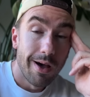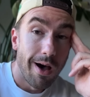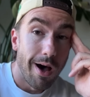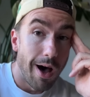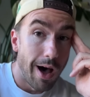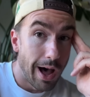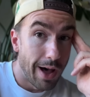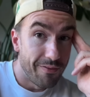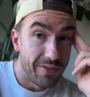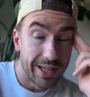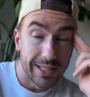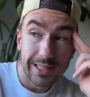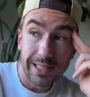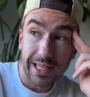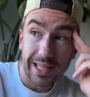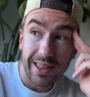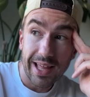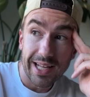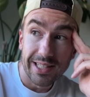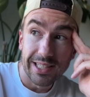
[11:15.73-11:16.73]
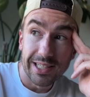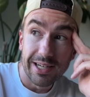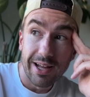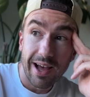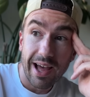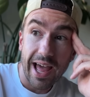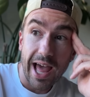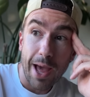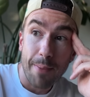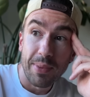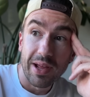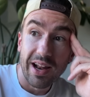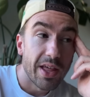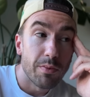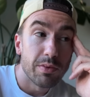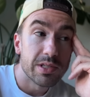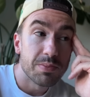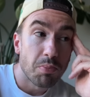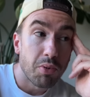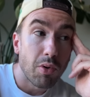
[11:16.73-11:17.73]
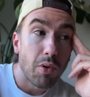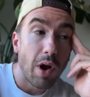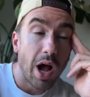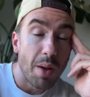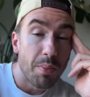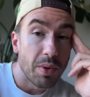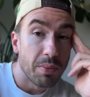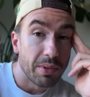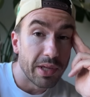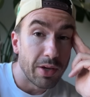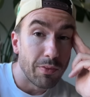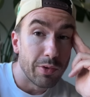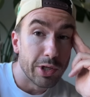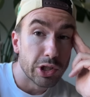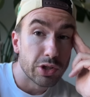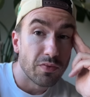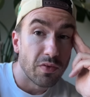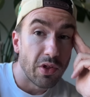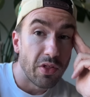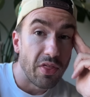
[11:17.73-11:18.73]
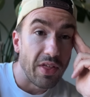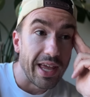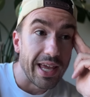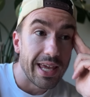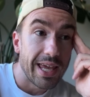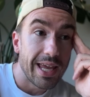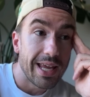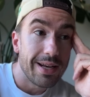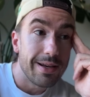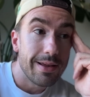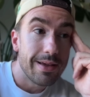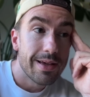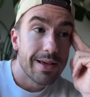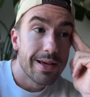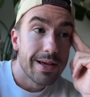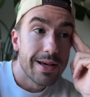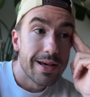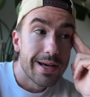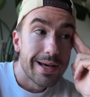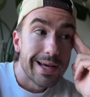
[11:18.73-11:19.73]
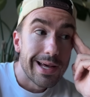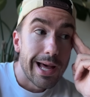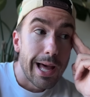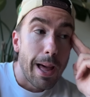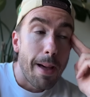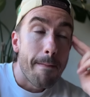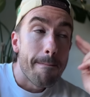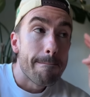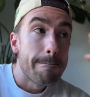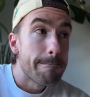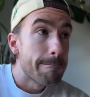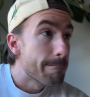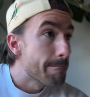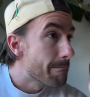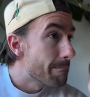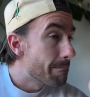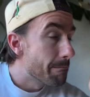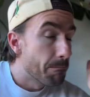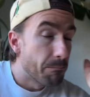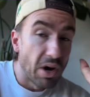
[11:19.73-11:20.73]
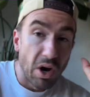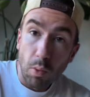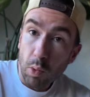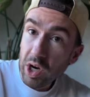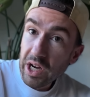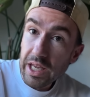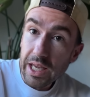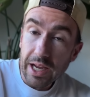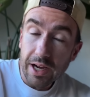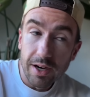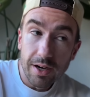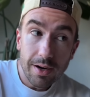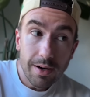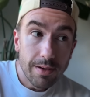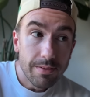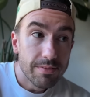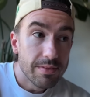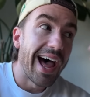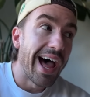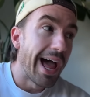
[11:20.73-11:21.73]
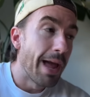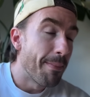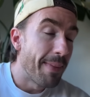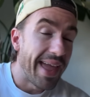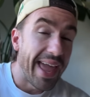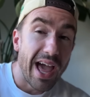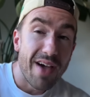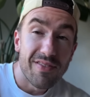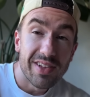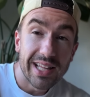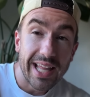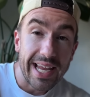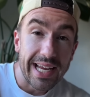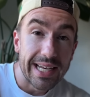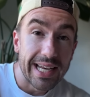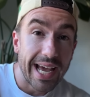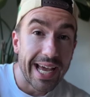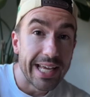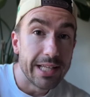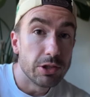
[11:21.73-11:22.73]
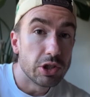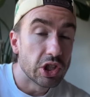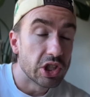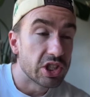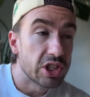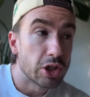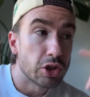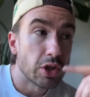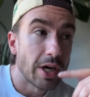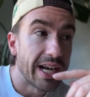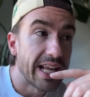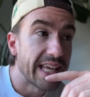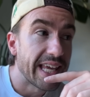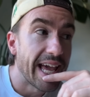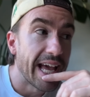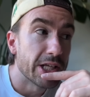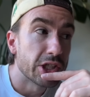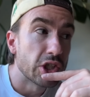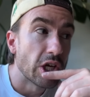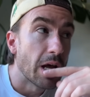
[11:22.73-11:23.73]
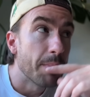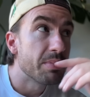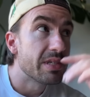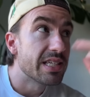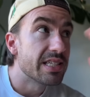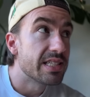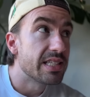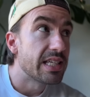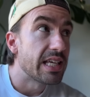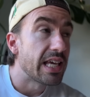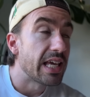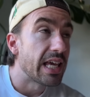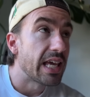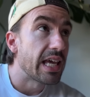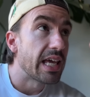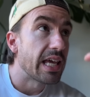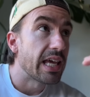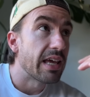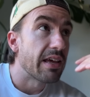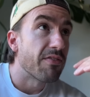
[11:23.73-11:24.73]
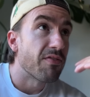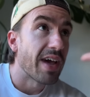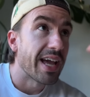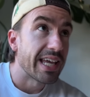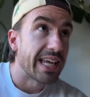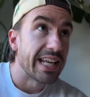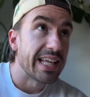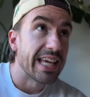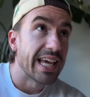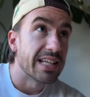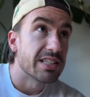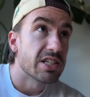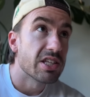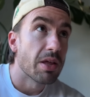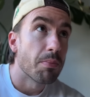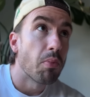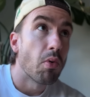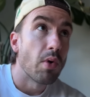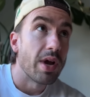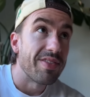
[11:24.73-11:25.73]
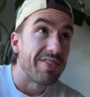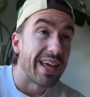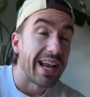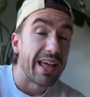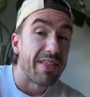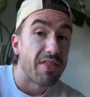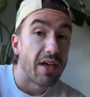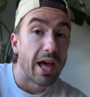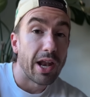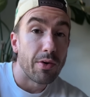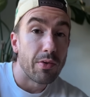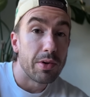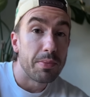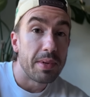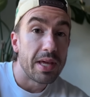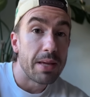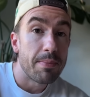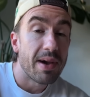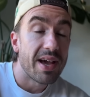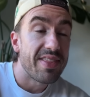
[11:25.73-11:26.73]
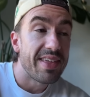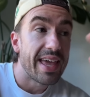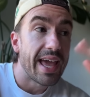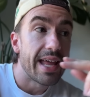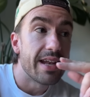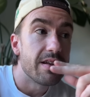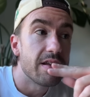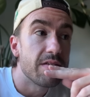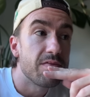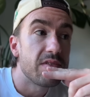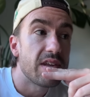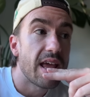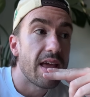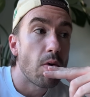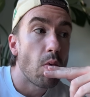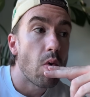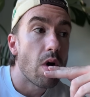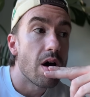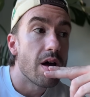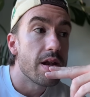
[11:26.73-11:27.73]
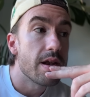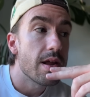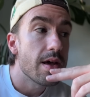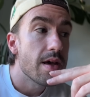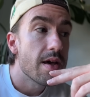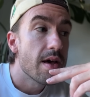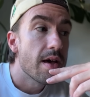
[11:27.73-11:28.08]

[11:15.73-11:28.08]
Obviously that did not happen. That was probably wishful thinking, but we're here. I may have a late night just to try to catch up to see if I can get to the point that I thought I would be by the end of day one.